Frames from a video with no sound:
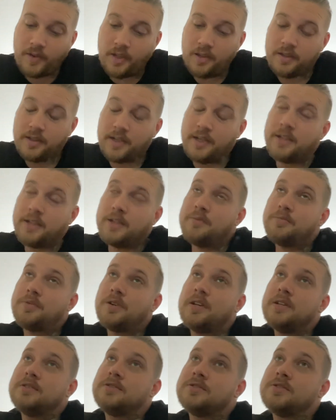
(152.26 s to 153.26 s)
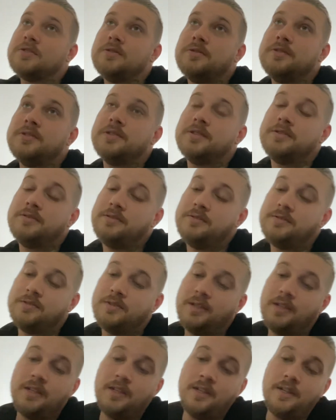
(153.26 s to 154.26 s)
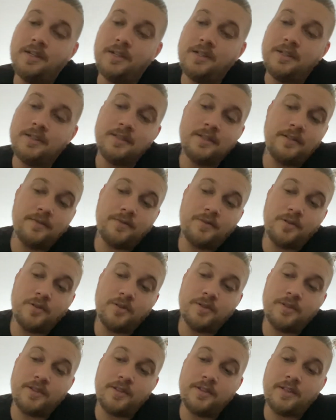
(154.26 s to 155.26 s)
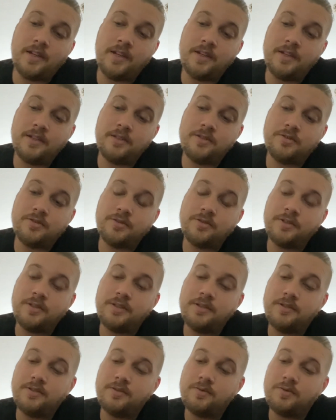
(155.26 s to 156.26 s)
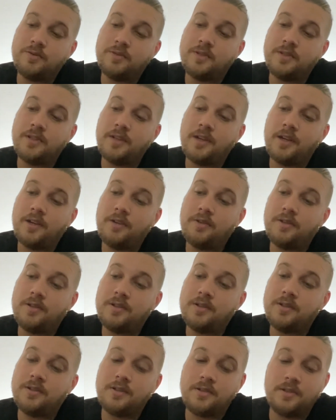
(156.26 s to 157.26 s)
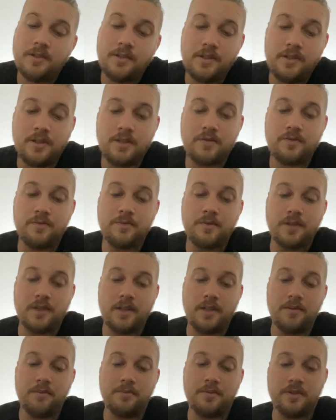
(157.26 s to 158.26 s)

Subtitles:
Gary Bryant Jr., of course, he's had injuries. We'll see how he does from that.